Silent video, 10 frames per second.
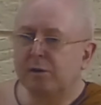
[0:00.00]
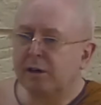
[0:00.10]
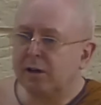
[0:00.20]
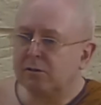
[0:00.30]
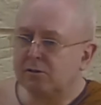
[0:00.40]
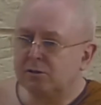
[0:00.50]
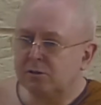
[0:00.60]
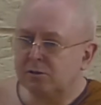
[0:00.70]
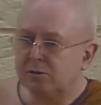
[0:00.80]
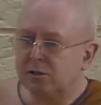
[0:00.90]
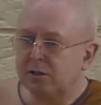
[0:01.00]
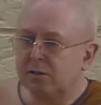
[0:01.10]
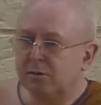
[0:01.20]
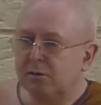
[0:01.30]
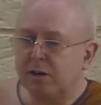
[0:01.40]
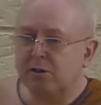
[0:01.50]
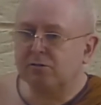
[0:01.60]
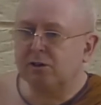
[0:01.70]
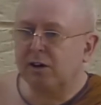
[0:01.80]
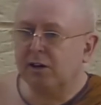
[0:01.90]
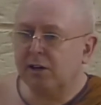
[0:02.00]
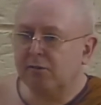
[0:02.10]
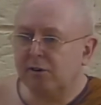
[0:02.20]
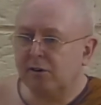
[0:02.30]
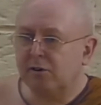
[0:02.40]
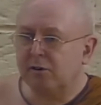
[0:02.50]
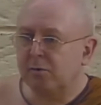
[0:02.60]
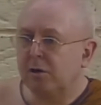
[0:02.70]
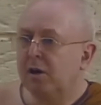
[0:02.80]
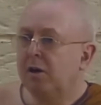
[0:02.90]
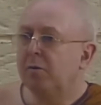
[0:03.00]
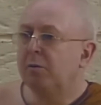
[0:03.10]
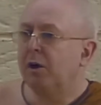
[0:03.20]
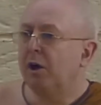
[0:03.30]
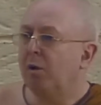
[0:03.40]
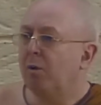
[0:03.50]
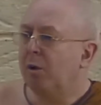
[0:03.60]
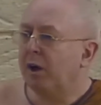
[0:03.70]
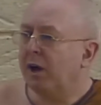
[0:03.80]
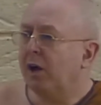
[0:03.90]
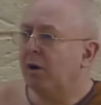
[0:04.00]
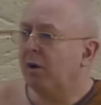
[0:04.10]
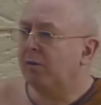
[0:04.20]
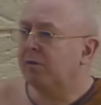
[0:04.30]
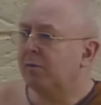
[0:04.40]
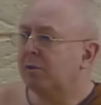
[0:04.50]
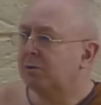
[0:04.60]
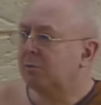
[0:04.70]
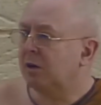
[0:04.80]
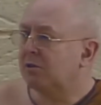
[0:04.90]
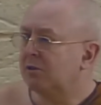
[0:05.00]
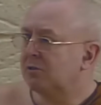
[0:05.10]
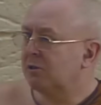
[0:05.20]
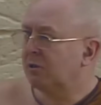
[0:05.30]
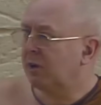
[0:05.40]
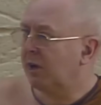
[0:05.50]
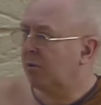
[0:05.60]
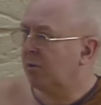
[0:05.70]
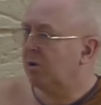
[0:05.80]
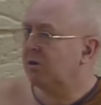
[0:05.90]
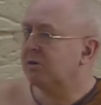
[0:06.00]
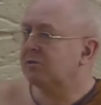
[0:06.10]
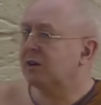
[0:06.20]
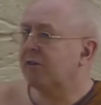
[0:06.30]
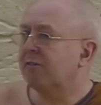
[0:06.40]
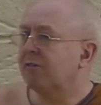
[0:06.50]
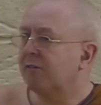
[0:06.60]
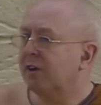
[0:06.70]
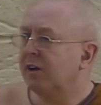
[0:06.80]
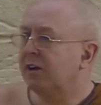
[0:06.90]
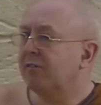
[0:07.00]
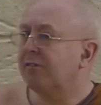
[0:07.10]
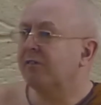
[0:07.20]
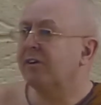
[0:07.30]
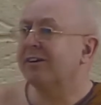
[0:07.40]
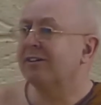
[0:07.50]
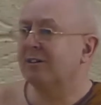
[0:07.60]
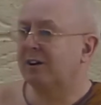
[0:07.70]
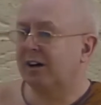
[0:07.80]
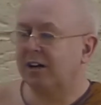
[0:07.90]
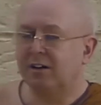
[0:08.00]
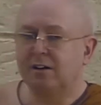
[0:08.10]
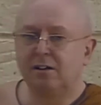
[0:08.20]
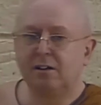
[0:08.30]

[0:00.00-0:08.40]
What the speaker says: Without choosing, without trying to get rid of them, be aware of them as much as you can. What does that feeling feel like?